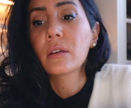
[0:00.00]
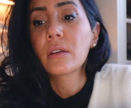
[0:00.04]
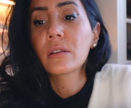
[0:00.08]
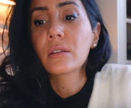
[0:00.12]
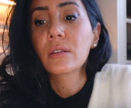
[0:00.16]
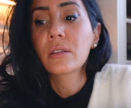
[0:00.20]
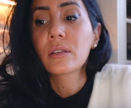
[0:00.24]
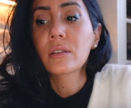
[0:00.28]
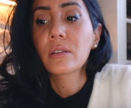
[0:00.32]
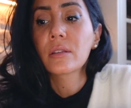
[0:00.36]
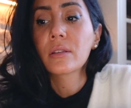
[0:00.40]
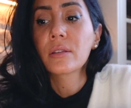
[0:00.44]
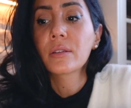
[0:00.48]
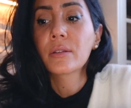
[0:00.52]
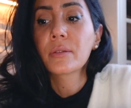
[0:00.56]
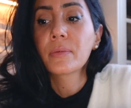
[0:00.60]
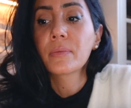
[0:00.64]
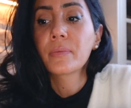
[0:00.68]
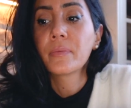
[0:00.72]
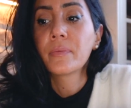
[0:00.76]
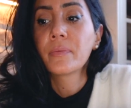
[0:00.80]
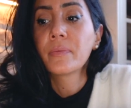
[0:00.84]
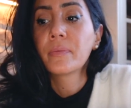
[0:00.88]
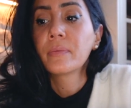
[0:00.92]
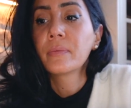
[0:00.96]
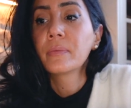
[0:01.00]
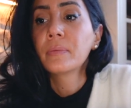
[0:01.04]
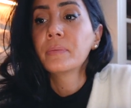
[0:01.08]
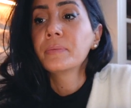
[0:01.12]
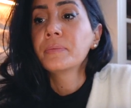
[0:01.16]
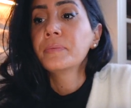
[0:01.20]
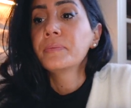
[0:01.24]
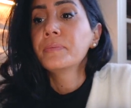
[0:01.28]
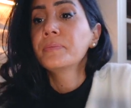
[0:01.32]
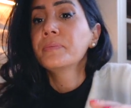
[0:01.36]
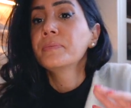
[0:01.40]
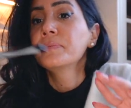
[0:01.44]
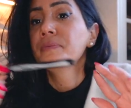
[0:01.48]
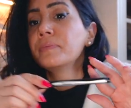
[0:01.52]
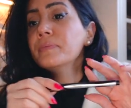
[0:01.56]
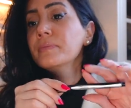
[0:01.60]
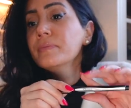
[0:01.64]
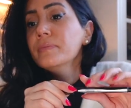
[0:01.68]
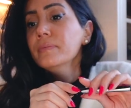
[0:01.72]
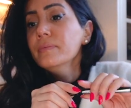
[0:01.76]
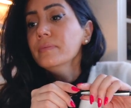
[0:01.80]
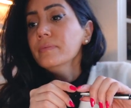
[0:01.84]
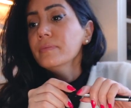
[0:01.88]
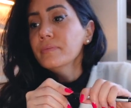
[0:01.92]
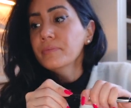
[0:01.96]

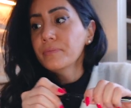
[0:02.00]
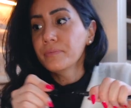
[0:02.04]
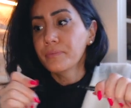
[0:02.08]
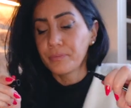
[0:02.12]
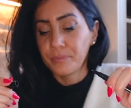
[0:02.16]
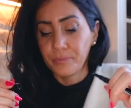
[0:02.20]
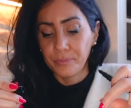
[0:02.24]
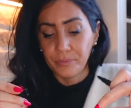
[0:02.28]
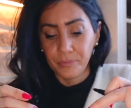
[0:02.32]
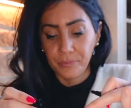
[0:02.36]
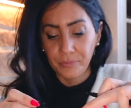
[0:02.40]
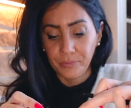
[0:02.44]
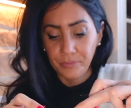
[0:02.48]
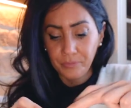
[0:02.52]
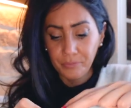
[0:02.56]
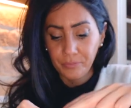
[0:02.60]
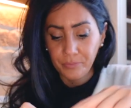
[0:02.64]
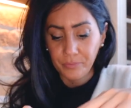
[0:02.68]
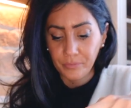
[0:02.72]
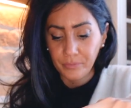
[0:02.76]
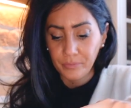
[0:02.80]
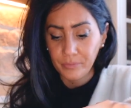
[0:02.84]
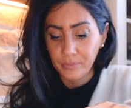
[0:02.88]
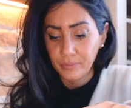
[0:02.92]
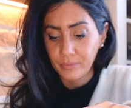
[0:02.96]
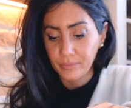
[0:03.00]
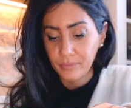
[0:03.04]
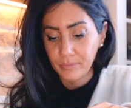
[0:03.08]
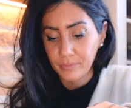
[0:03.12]
(silence)